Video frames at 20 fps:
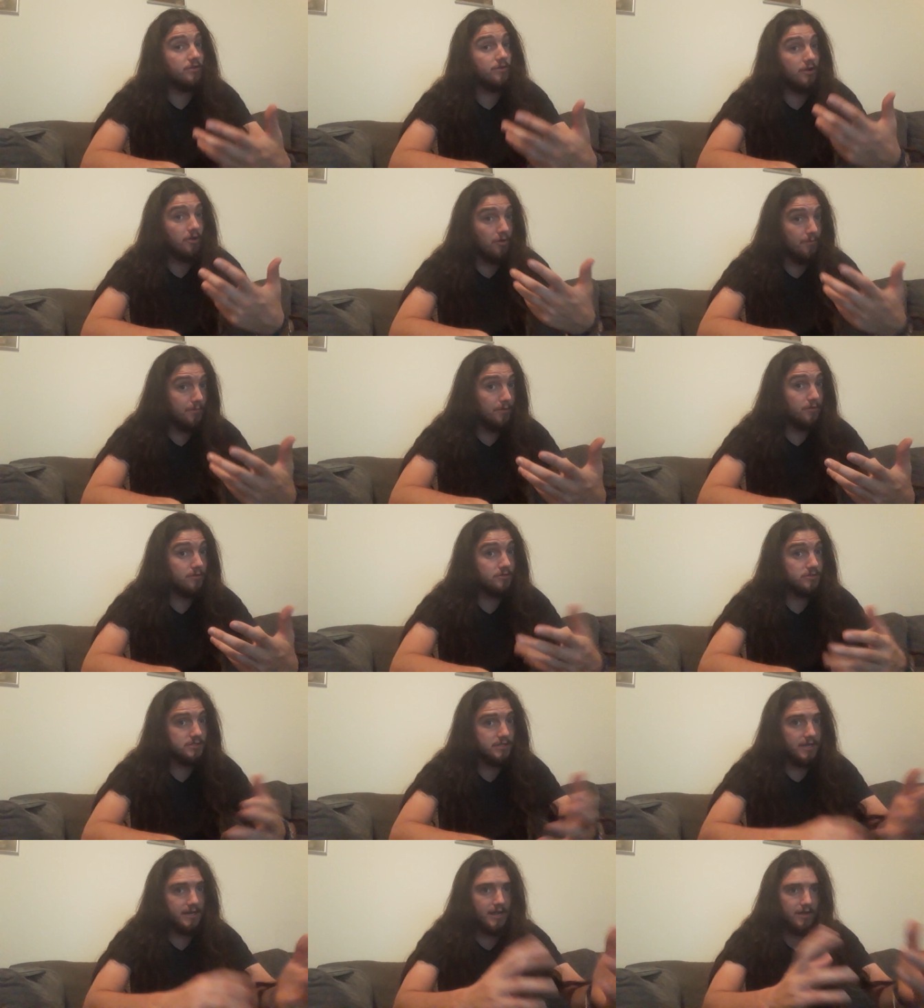I hope you
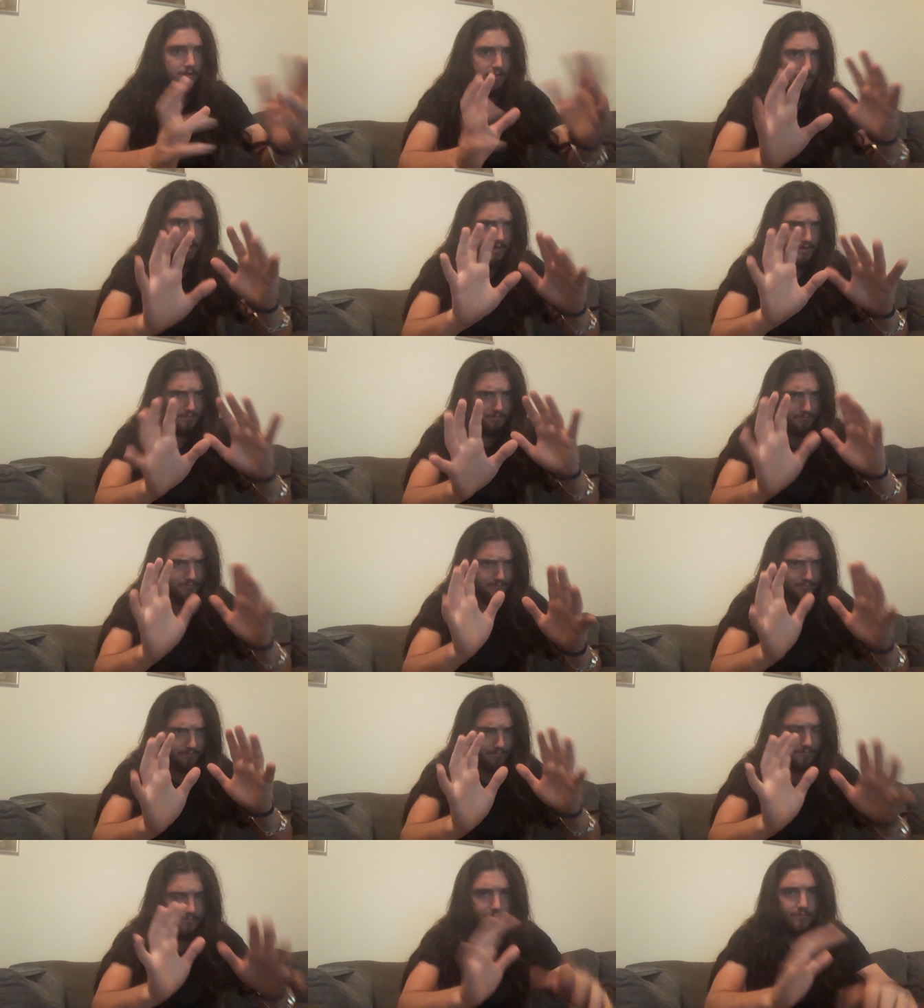understand how that
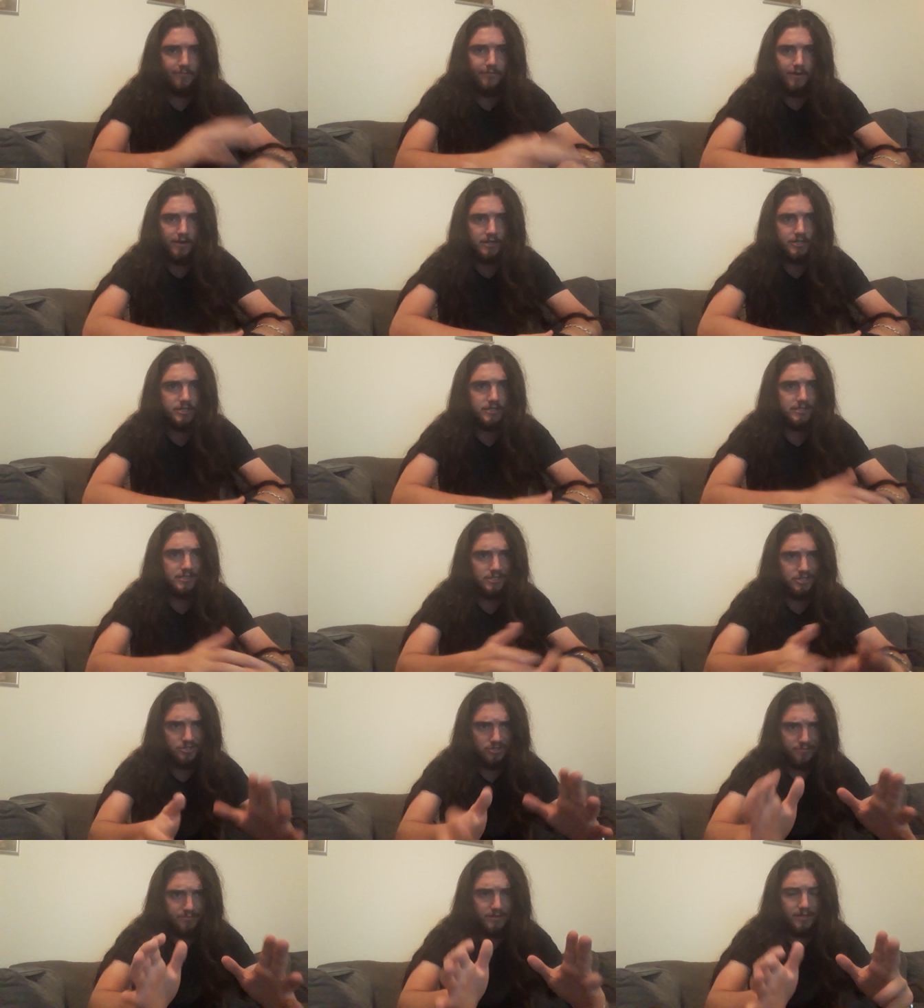functions. It
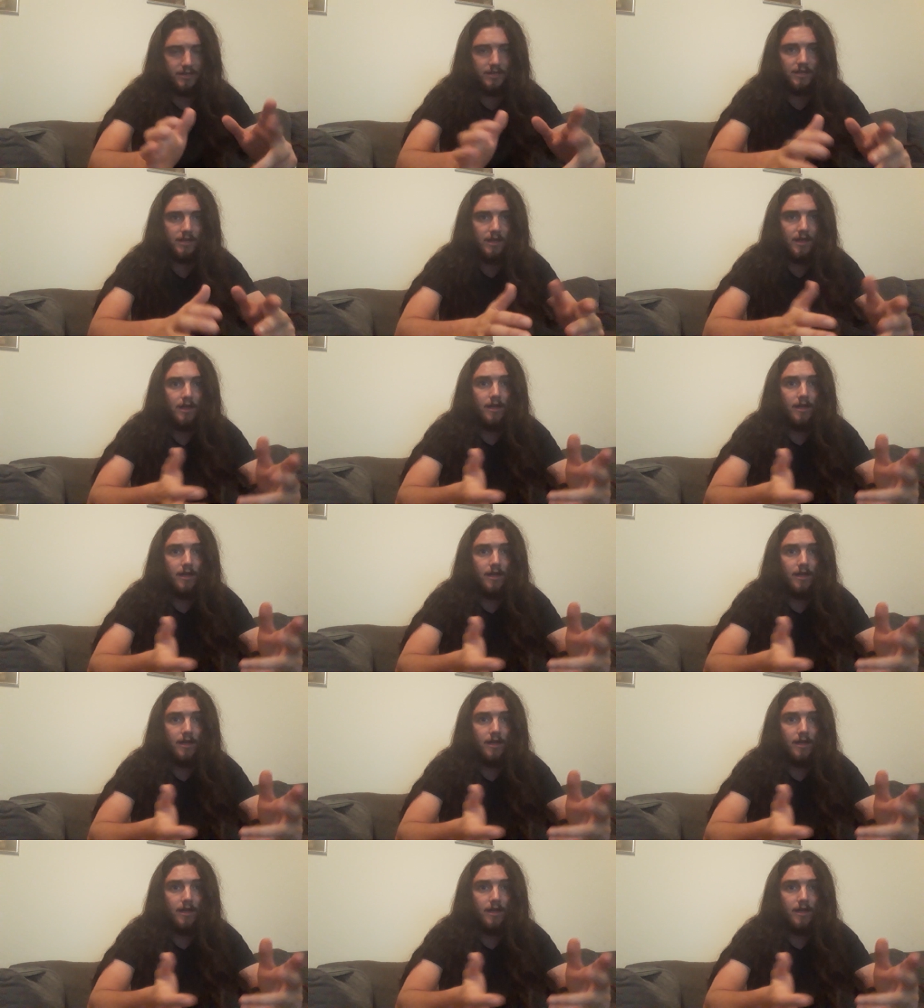should be